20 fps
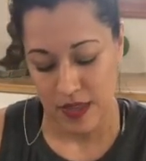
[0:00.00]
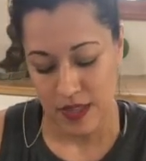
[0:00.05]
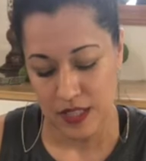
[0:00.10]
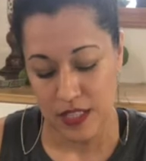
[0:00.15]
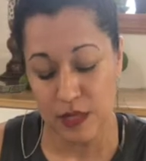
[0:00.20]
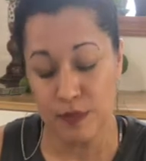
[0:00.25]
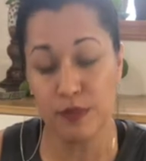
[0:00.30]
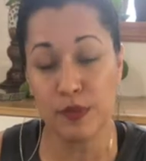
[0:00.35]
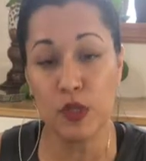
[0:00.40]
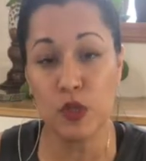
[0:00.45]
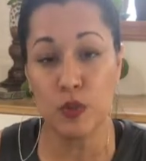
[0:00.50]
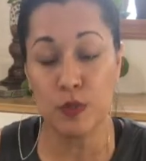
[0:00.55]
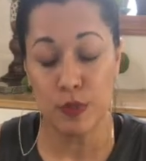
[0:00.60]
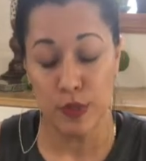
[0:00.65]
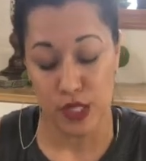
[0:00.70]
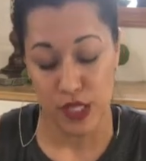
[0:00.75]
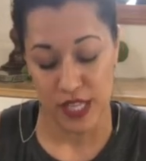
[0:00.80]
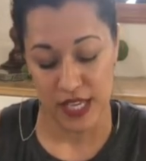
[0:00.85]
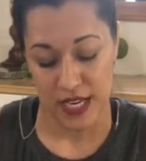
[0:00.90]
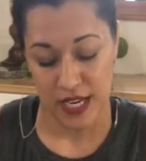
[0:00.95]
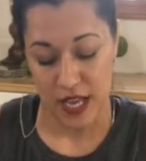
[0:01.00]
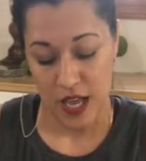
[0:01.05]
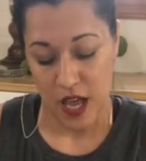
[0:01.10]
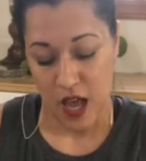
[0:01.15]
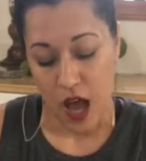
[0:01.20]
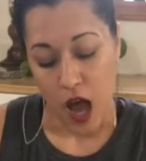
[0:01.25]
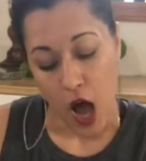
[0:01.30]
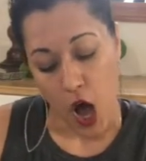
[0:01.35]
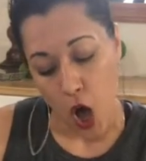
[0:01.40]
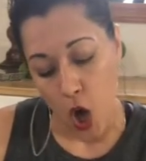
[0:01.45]
The Blue Bullet,
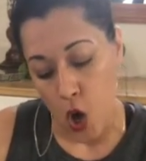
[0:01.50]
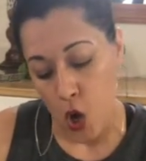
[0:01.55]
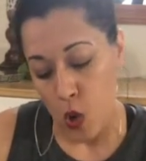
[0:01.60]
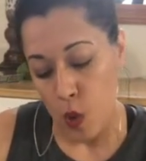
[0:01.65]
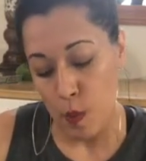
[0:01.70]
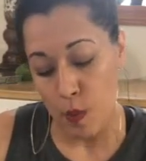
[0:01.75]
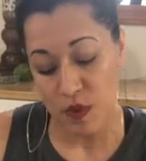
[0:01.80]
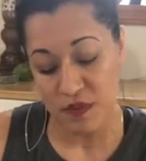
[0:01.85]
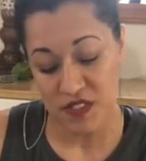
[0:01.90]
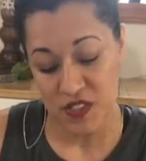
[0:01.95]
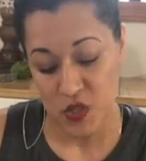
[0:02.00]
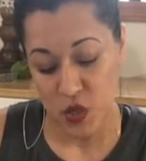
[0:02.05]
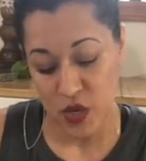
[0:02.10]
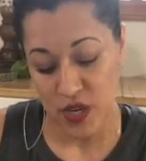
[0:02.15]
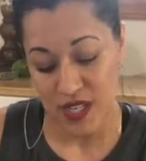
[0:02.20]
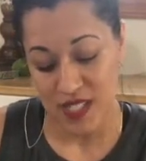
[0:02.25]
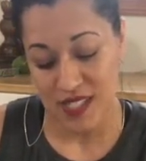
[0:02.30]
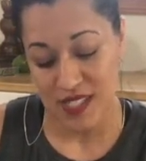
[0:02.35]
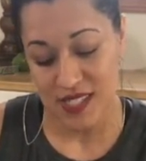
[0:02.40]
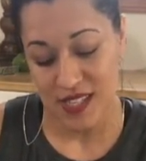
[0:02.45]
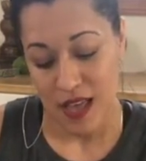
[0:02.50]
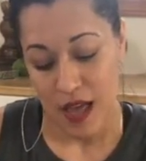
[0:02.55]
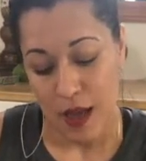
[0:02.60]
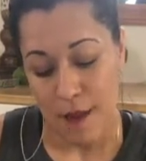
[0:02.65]
a home of sorts,